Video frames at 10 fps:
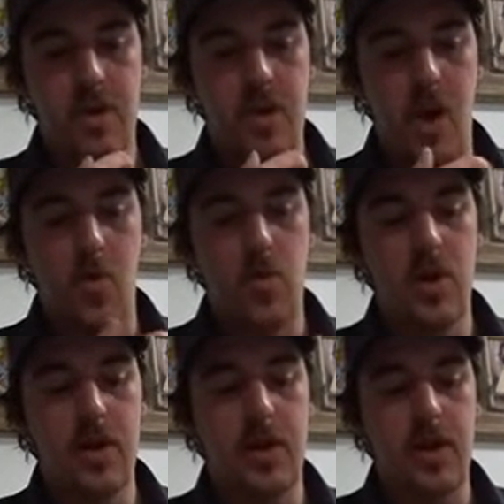
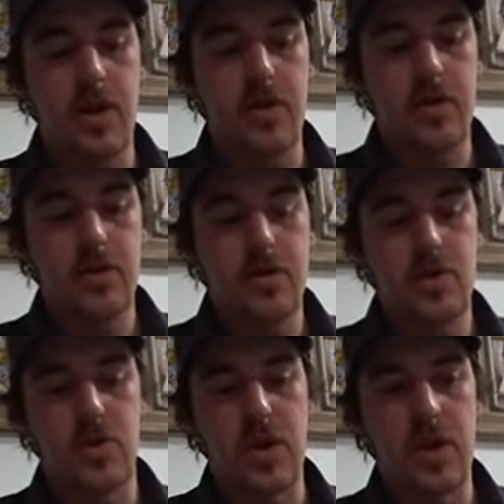really like
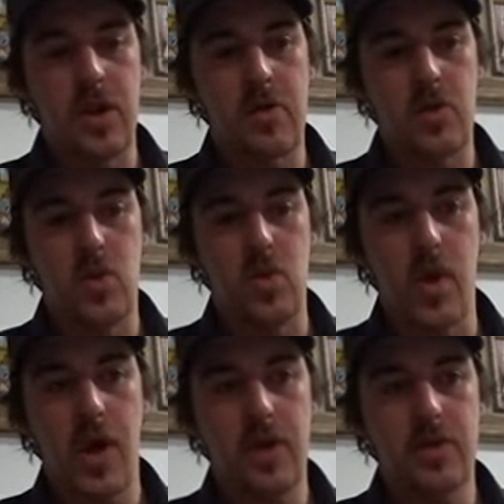String King's
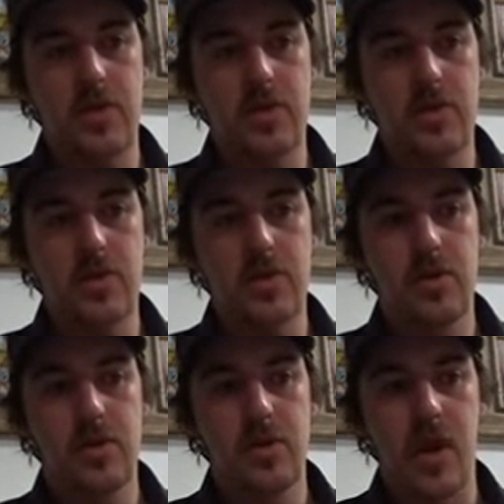2X.
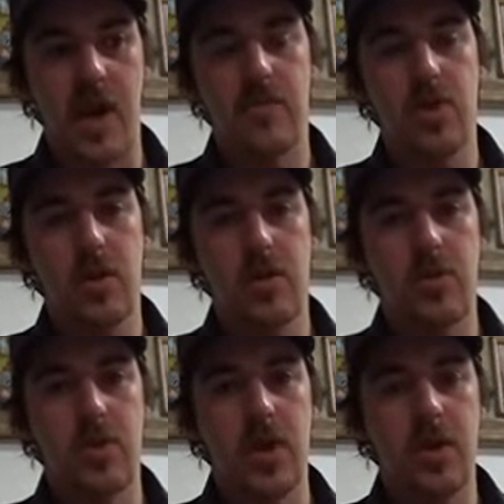I haven't tried the
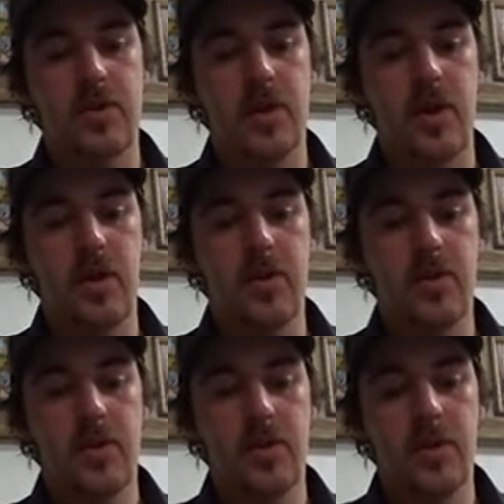3X yet,
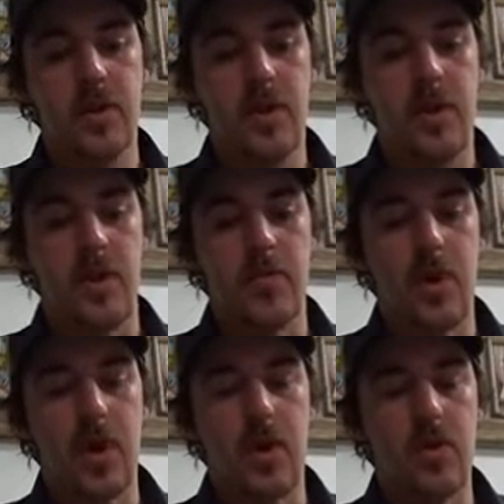
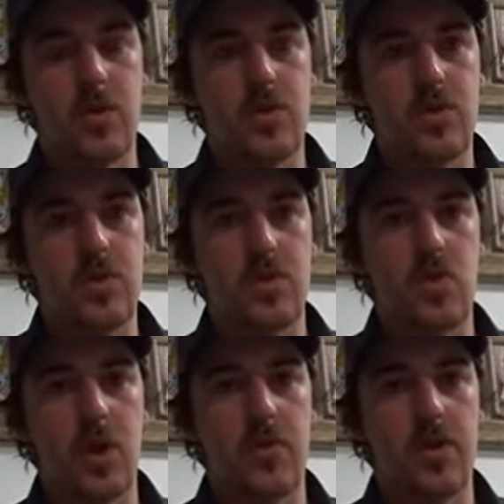but I hear it's
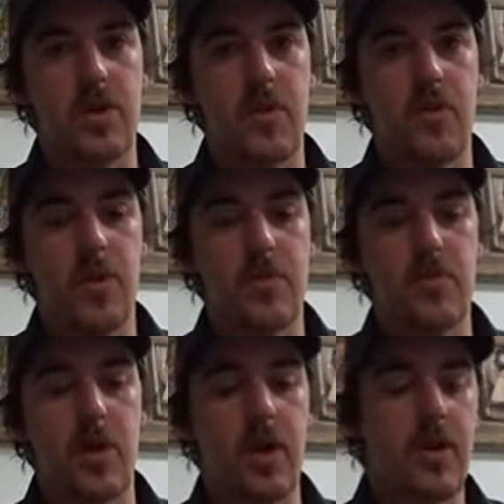quite a bit different.
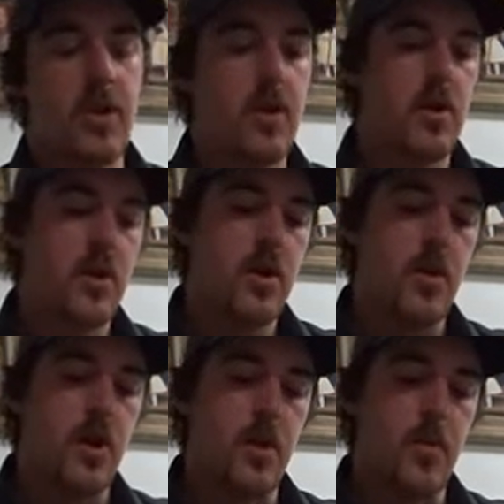But
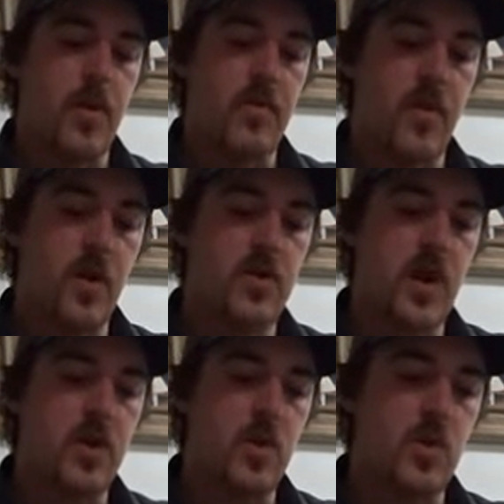as far as
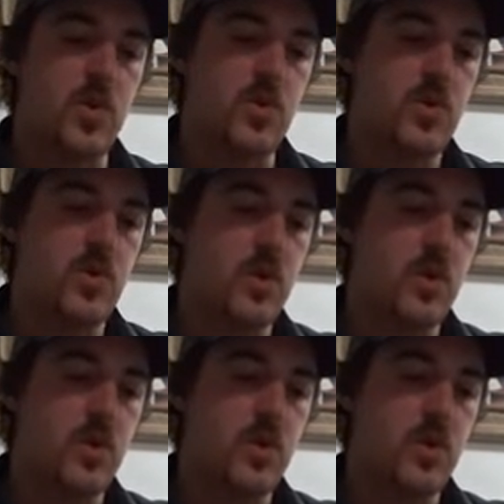that goes,